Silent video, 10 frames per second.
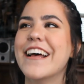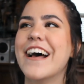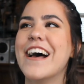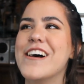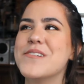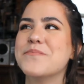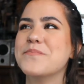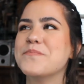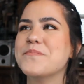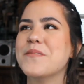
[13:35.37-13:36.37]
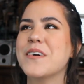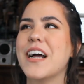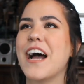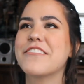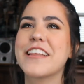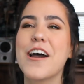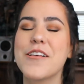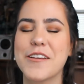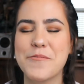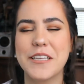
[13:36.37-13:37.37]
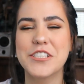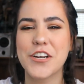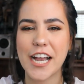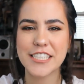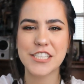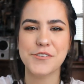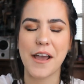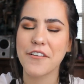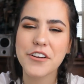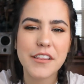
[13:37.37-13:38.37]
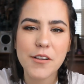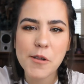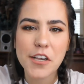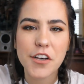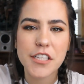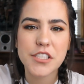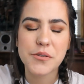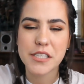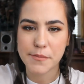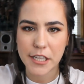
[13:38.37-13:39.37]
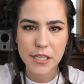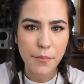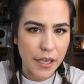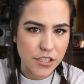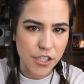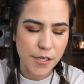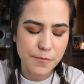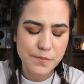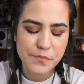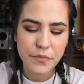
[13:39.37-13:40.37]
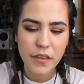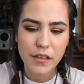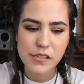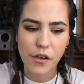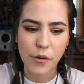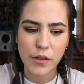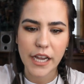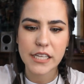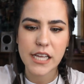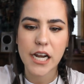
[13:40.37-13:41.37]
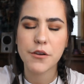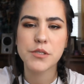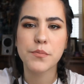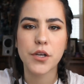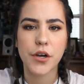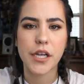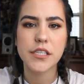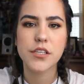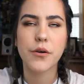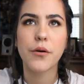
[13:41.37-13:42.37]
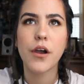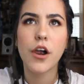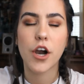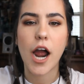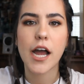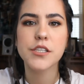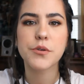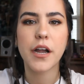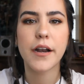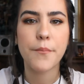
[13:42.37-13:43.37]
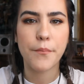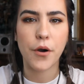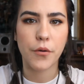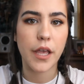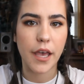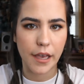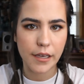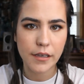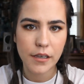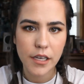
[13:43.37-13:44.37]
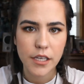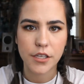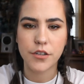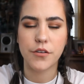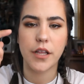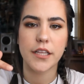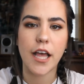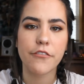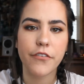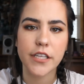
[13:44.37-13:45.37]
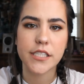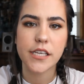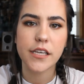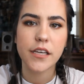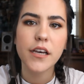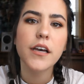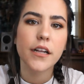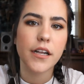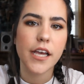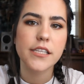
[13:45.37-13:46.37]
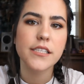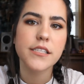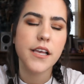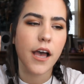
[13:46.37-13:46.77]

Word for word: Um, after that, like we tried to do everything we could to explain the picture. So like I said, it was blurry. So her eyes were kind of bokeh, you know, like that fuzziness.